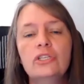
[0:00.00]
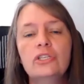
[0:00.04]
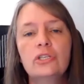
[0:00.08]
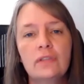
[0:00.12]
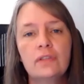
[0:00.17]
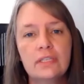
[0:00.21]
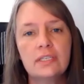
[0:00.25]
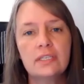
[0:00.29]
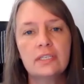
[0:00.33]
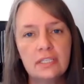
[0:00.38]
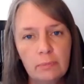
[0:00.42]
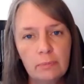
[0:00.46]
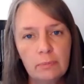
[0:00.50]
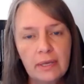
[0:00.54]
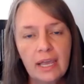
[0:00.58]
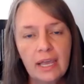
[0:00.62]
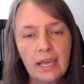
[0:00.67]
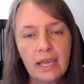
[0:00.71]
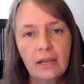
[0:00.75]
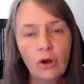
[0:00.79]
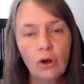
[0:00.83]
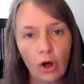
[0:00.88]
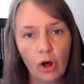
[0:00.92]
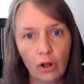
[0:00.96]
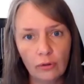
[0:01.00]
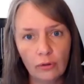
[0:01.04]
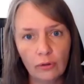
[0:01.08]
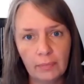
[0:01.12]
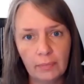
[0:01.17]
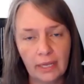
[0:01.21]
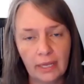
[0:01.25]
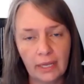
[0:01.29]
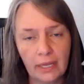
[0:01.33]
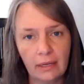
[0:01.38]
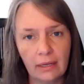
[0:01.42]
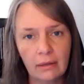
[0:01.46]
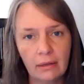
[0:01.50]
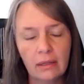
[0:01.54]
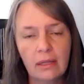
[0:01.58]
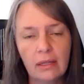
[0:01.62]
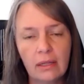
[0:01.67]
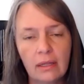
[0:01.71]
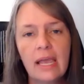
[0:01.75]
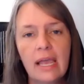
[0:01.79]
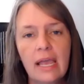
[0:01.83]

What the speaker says: So the CPA called me